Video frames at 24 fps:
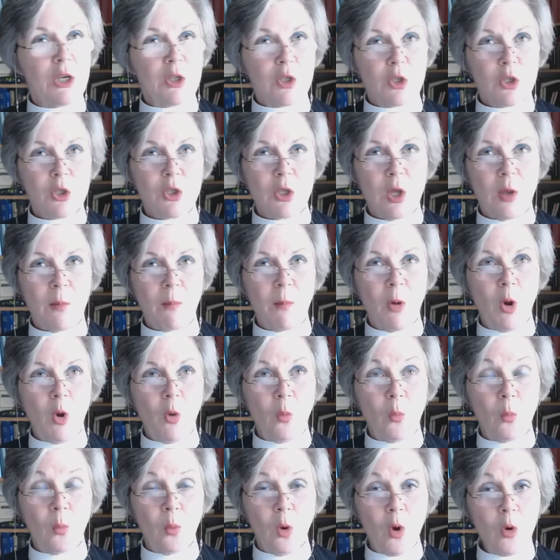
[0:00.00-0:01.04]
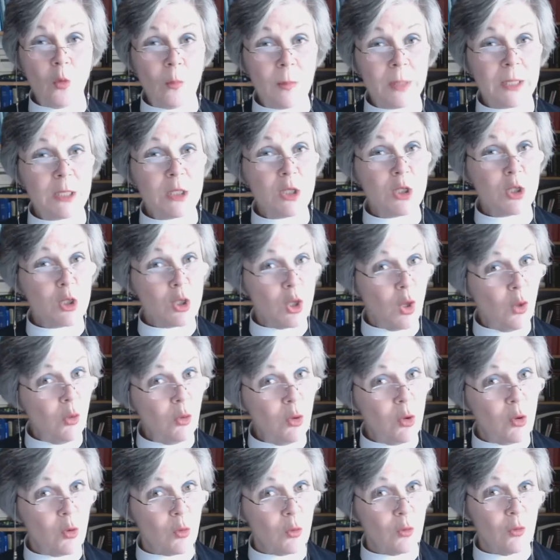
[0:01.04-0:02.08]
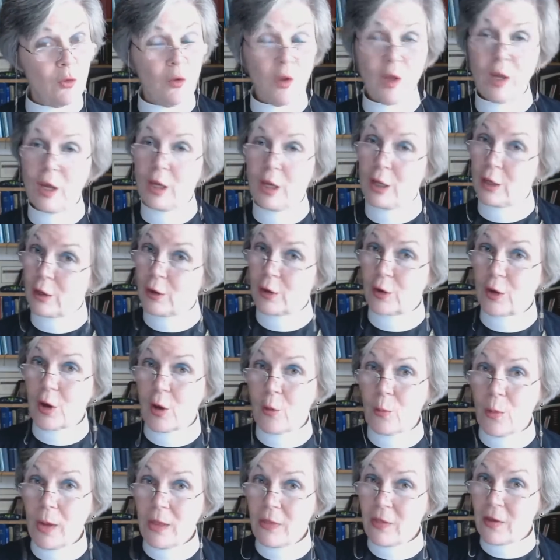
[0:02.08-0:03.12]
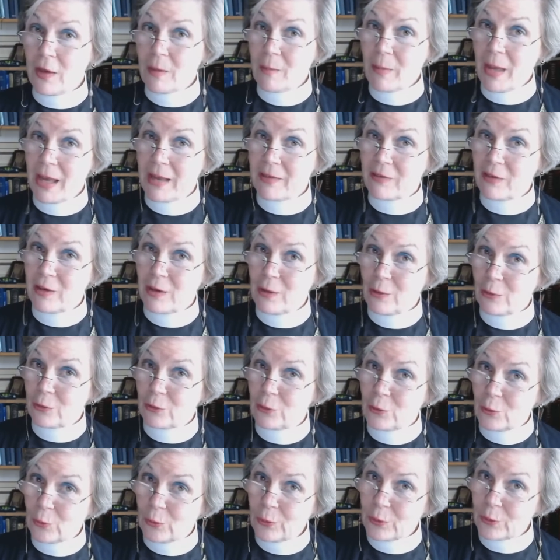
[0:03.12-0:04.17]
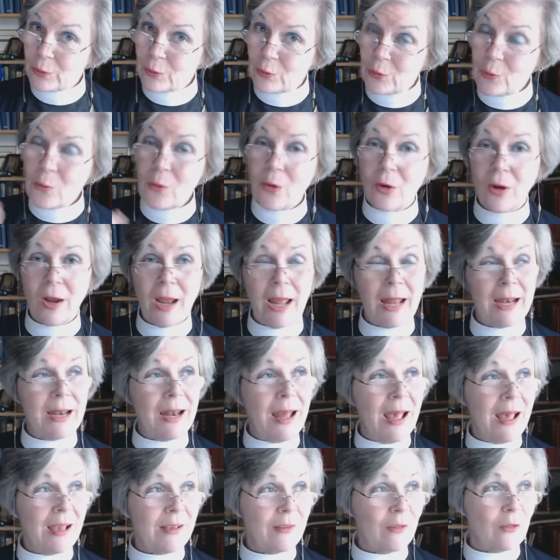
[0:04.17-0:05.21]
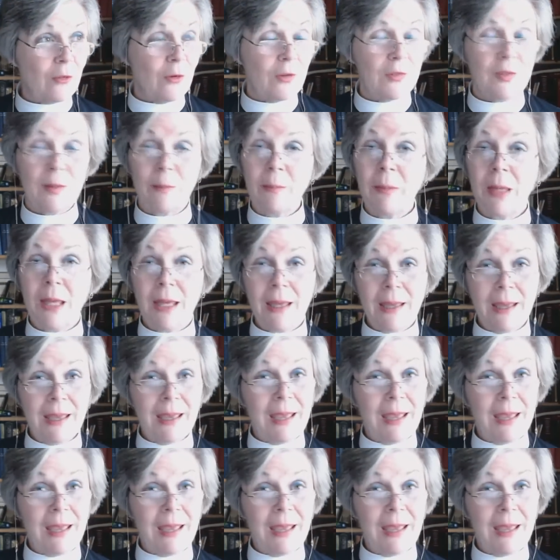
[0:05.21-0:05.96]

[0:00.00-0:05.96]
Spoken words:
some Roman soldiers to go with him as he goes door to door and knocks on them